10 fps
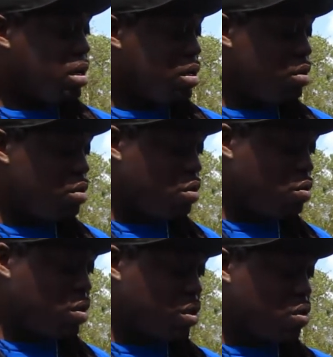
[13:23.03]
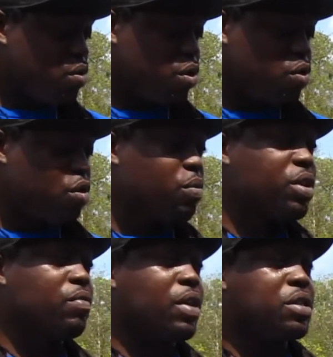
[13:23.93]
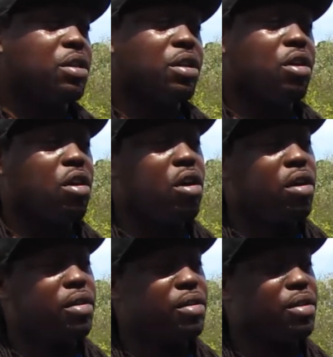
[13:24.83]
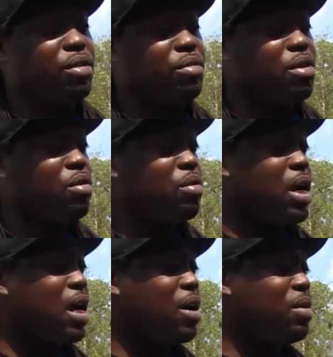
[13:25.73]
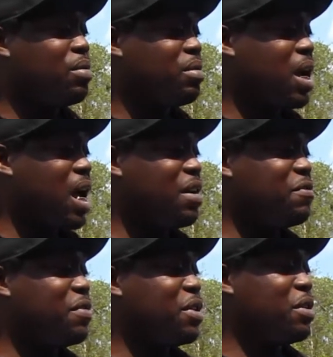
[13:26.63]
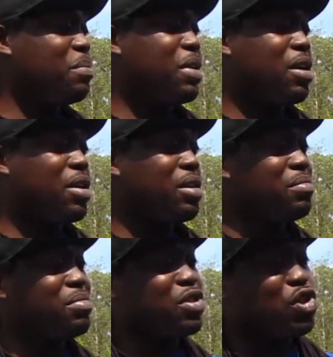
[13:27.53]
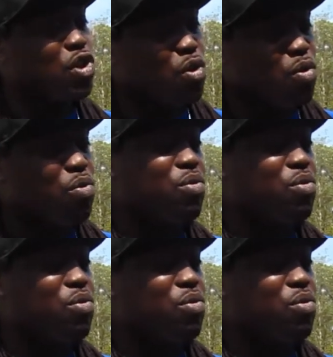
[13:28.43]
you know what's going on with the rest of the car. You know how I feel about it. So,